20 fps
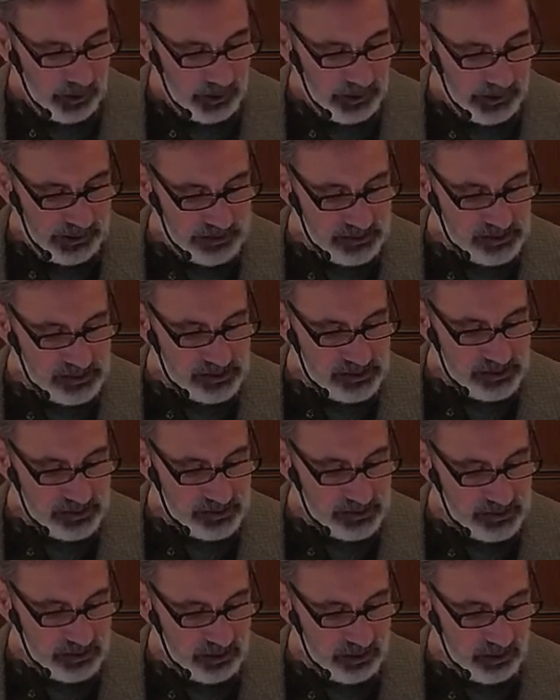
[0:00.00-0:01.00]
And he
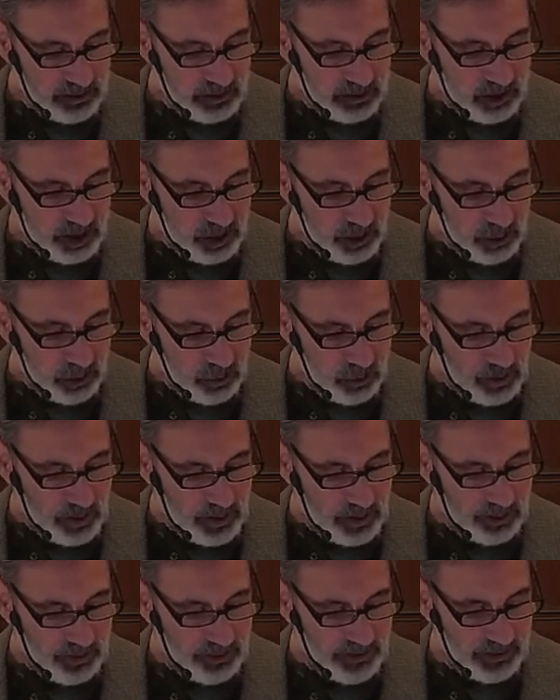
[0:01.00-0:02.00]
says, "Go,
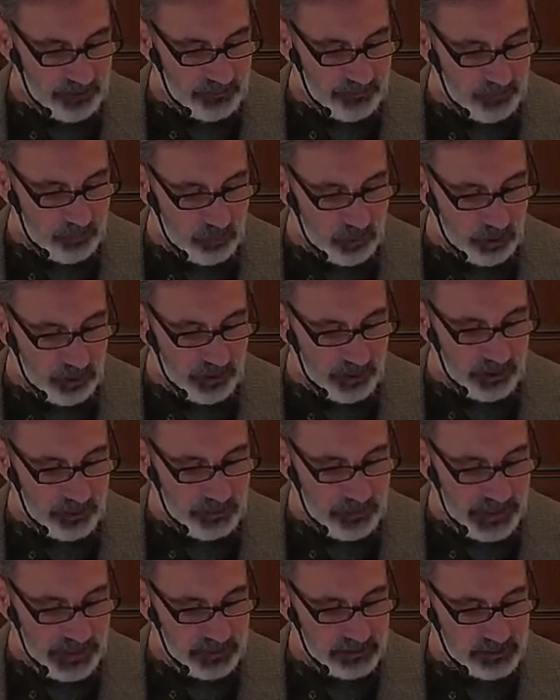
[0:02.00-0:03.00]
therefore, and
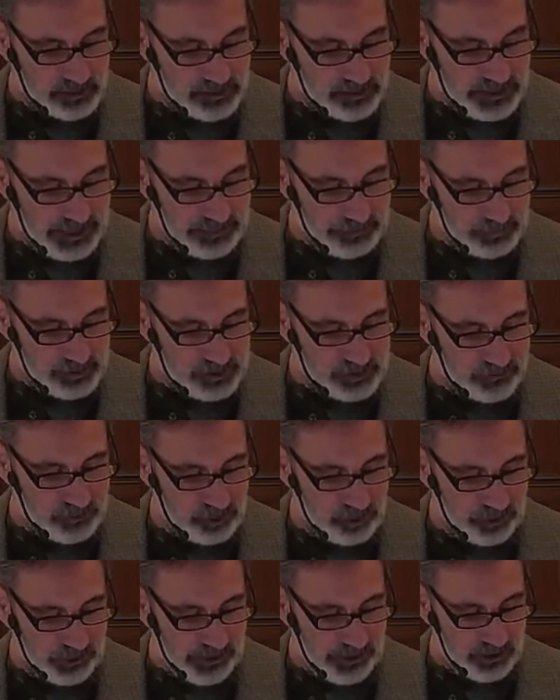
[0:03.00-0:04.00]
make disciples of
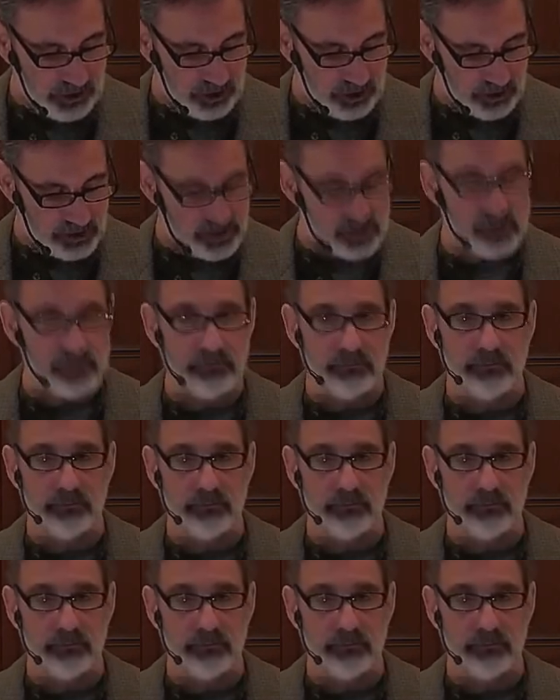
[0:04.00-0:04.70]
all nations."